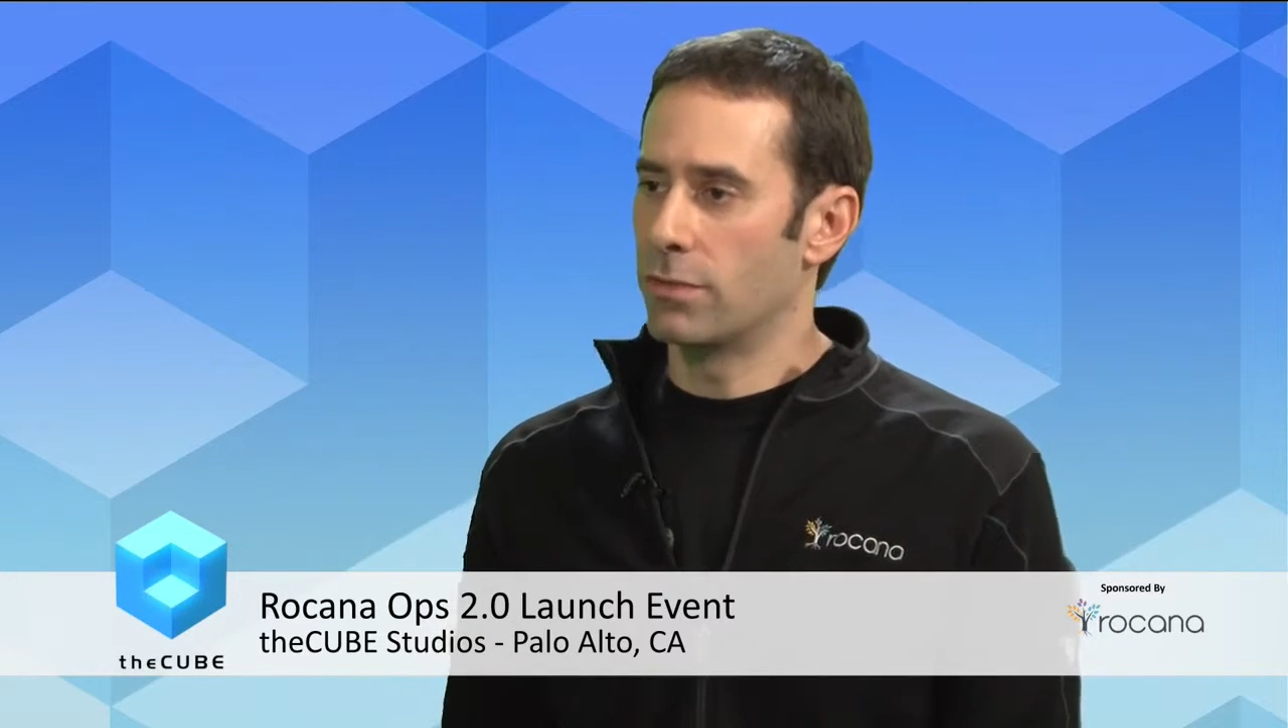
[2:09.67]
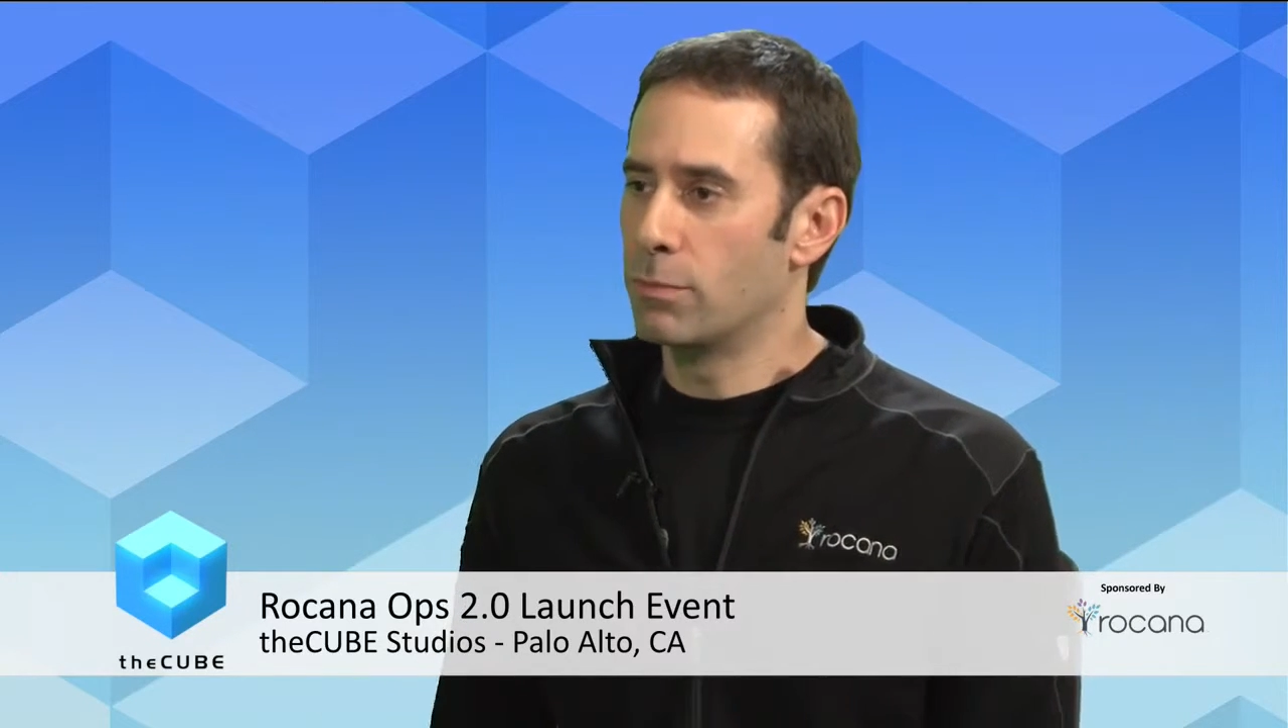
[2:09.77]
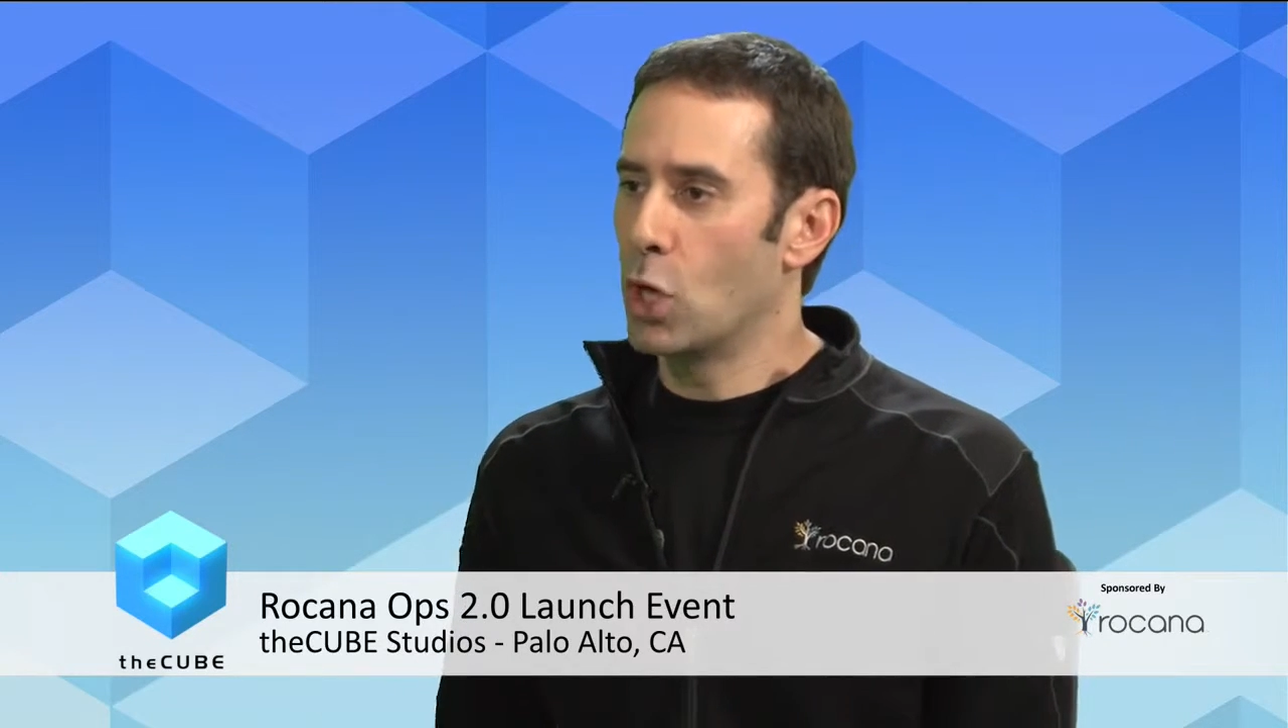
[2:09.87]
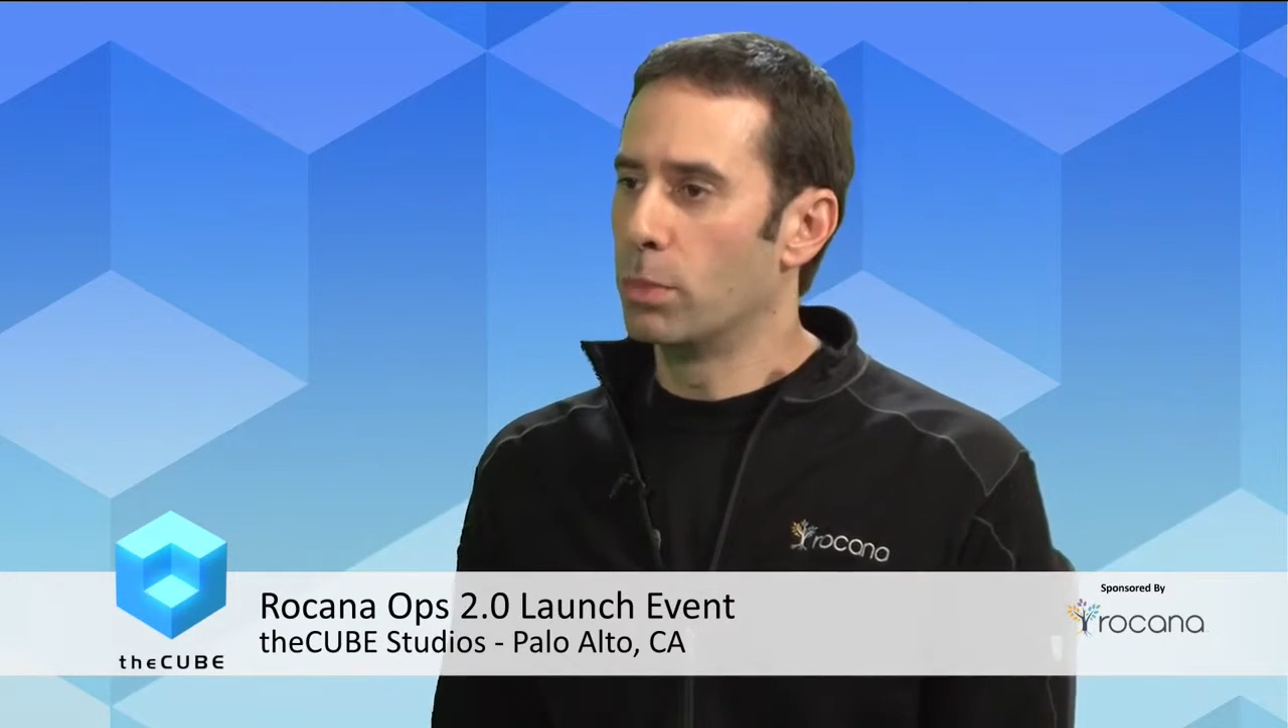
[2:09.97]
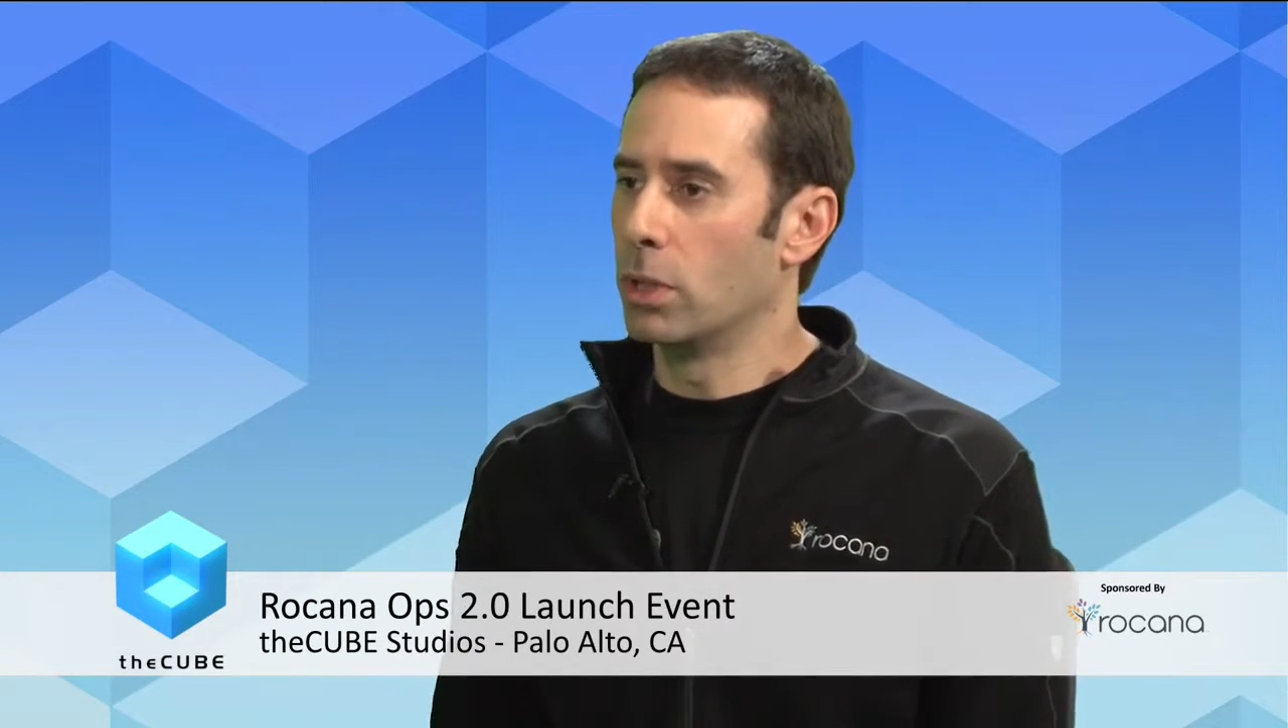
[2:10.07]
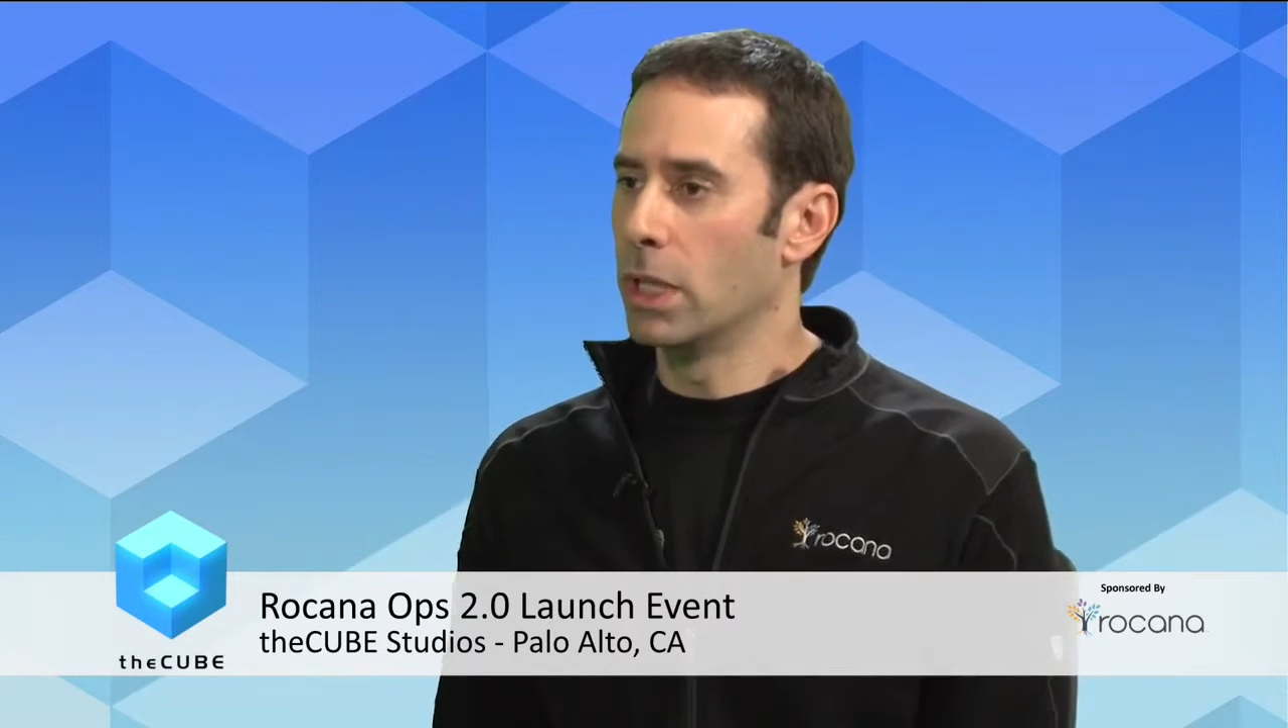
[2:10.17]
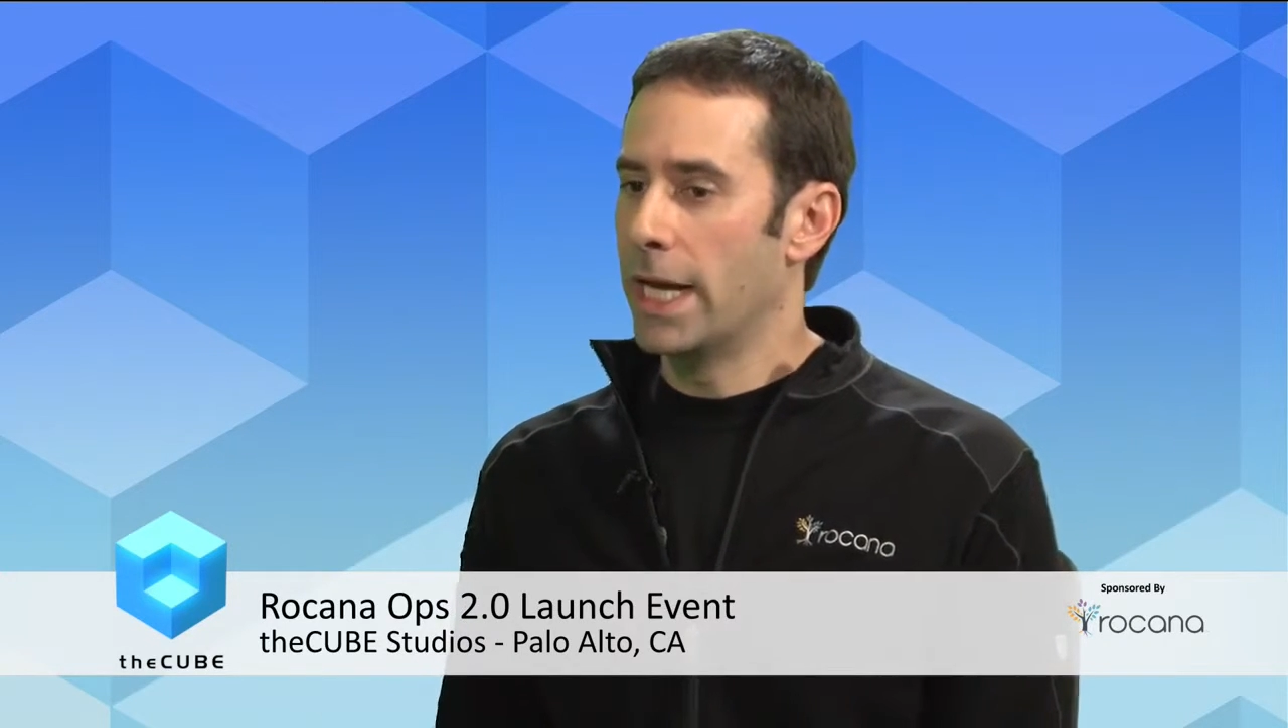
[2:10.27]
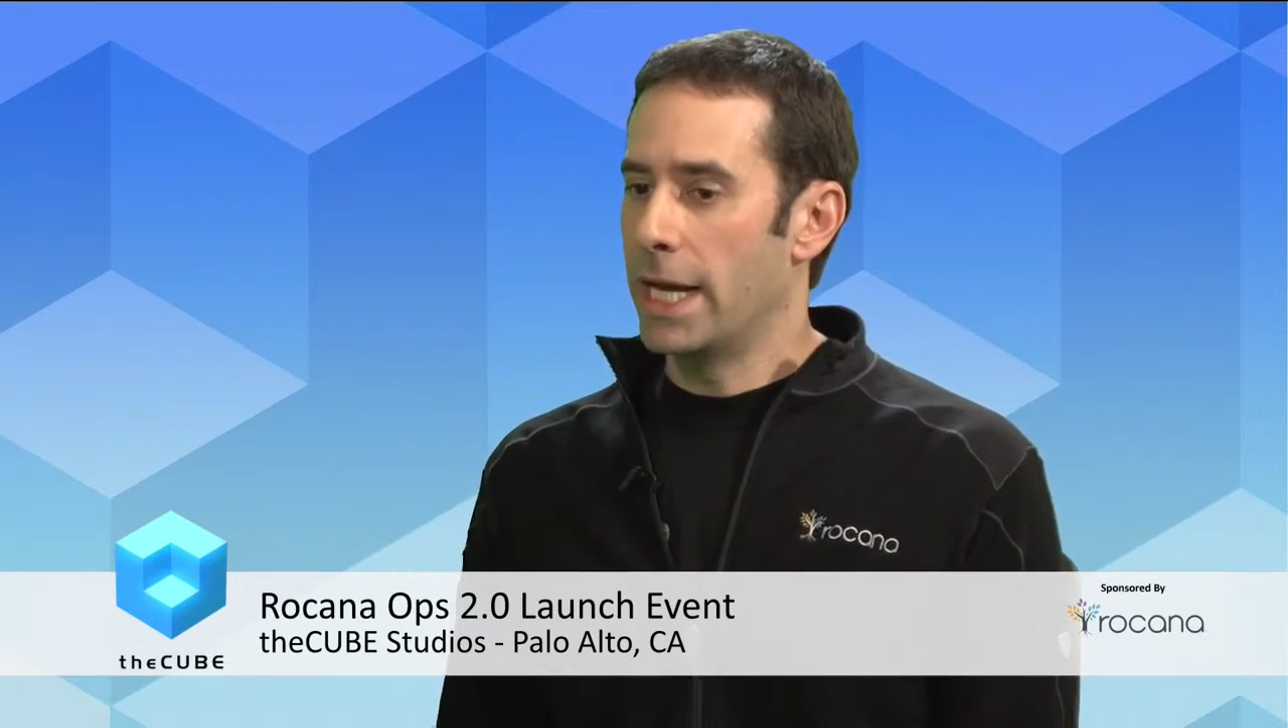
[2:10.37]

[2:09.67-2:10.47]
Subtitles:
mobile,